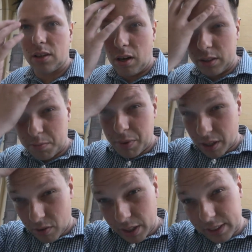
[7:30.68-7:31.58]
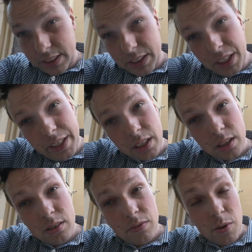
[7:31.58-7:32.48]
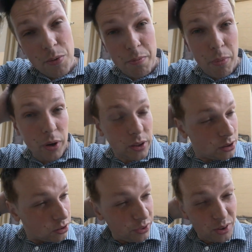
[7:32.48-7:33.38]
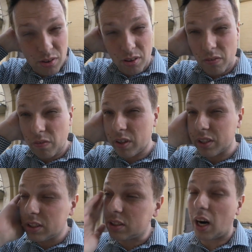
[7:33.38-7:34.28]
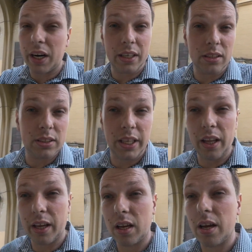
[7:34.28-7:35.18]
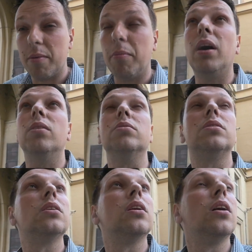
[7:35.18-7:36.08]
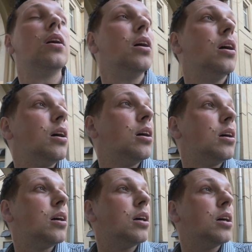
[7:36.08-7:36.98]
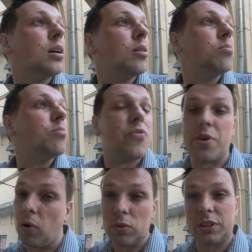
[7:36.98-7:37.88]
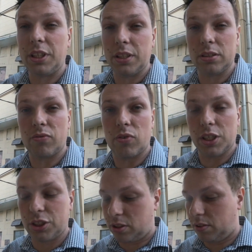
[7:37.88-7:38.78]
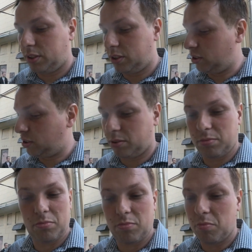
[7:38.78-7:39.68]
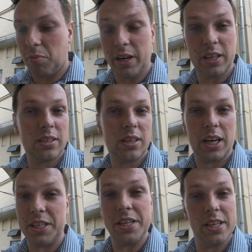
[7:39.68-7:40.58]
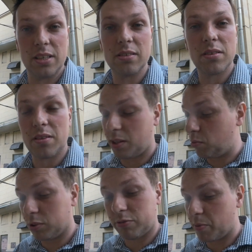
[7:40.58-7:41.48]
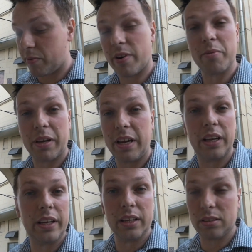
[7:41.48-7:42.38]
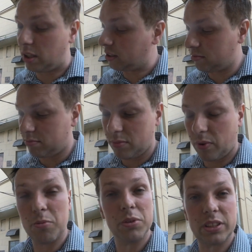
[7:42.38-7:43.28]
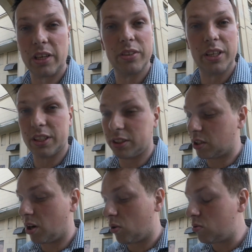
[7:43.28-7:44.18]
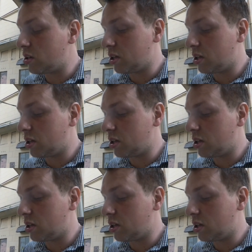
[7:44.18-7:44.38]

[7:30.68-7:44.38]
going to be a great city from the point of view of starting telling about the old cities of Russia. This is my idea that was from the very beginning, yet like almost 7 years ago,